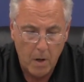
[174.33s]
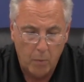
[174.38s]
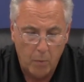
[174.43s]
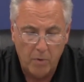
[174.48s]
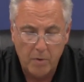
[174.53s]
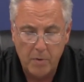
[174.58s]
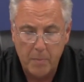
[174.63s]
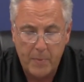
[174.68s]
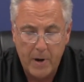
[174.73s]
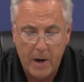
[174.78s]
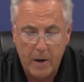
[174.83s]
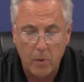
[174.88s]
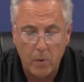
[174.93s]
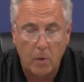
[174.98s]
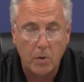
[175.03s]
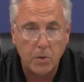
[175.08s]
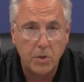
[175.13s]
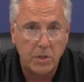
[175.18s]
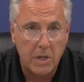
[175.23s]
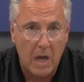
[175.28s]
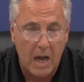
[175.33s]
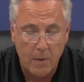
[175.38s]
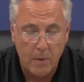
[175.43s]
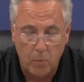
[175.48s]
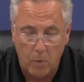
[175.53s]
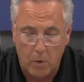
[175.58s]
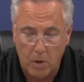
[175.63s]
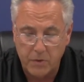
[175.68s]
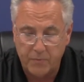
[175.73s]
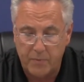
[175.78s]
We repaired all
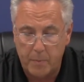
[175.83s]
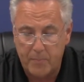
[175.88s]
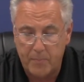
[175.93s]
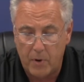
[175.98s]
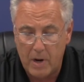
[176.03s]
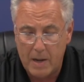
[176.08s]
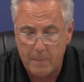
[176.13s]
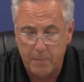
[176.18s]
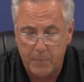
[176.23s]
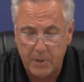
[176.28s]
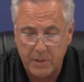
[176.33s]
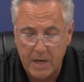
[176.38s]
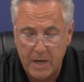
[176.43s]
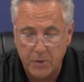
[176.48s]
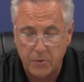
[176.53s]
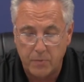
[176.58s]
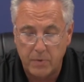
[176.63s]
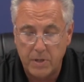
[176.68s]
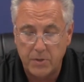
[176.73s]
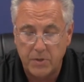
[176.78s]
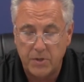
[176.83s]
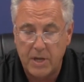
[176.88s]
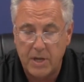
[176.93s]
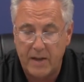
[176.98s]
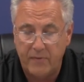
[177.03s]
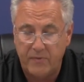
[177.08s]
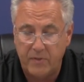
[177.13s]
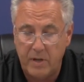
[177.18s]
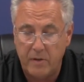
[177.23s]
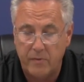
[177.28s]
sidewalks for pedestrian
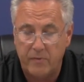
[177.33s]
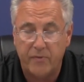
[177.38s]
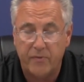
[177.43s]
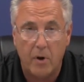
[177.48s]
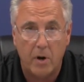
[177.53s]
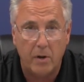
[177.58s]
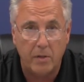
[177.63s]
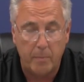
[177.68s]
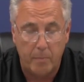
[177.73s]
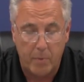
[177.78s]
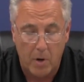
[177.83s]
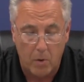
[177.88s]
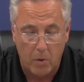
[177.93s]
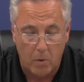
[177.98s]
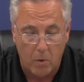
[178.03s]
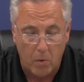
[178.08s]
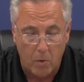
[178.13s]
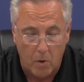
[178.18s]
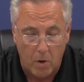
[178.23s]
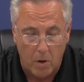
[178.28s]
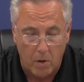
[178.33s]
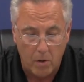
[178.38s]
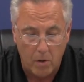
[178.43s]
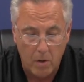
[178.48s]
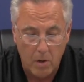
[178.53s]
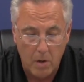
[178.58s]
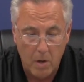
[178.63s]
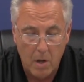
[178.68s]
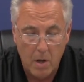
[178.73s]
safety in front of the Borough Hall,